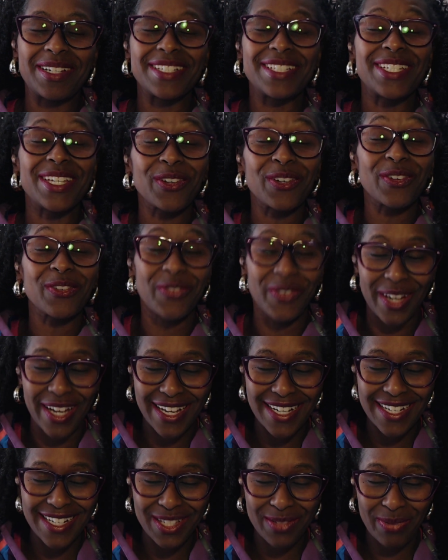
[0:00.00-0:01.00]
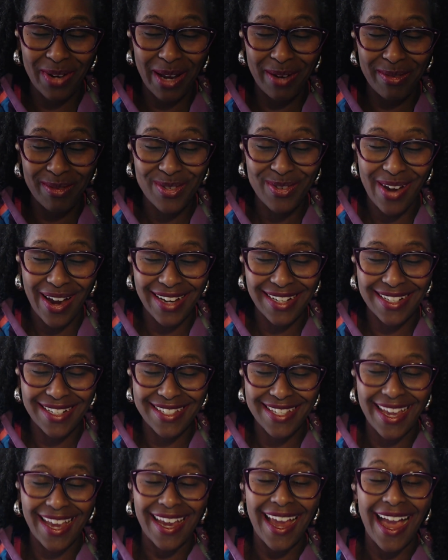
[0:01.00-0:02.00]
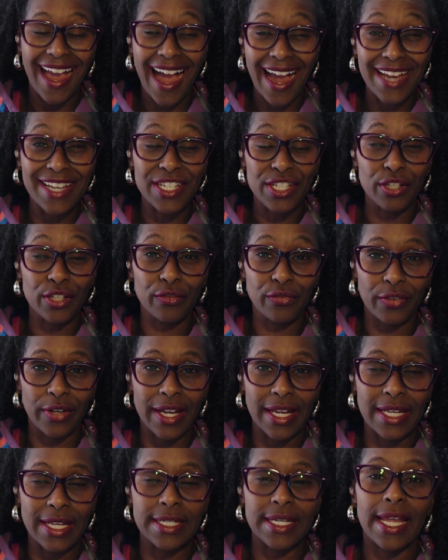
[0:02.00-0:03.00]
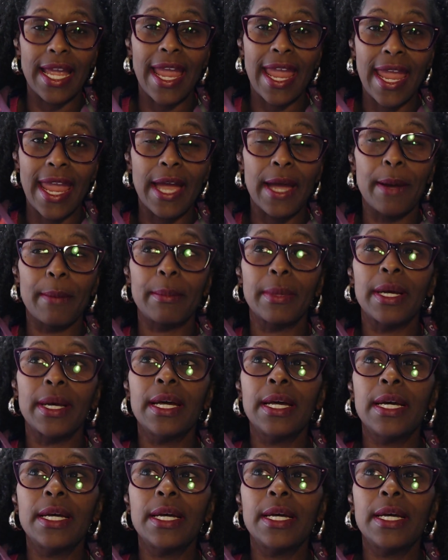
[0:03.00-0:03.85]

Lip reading: dear friend, is what I was trying to say. Dear friend, am